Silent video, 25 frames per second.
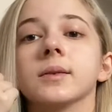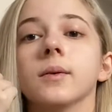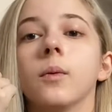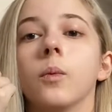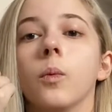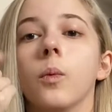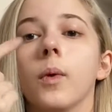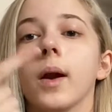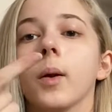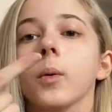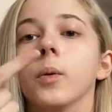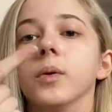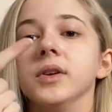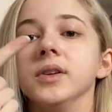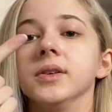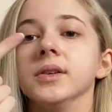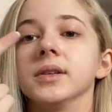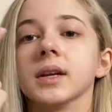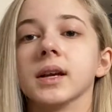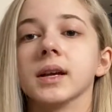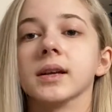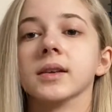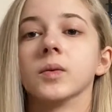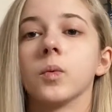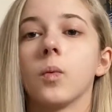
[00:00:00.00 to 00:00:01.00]
when I want you to
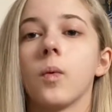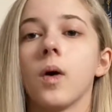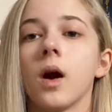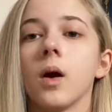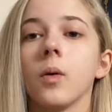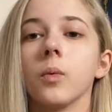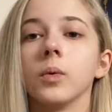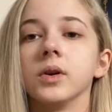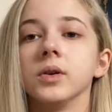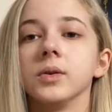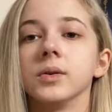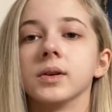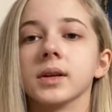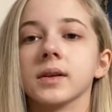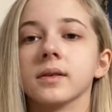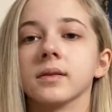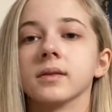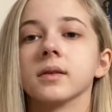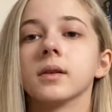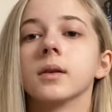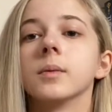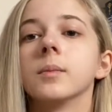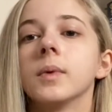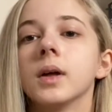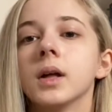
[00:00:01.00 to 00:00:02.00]
kiss, where I want you to kiss
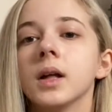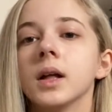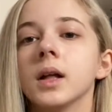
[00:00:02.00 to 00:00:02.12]
them.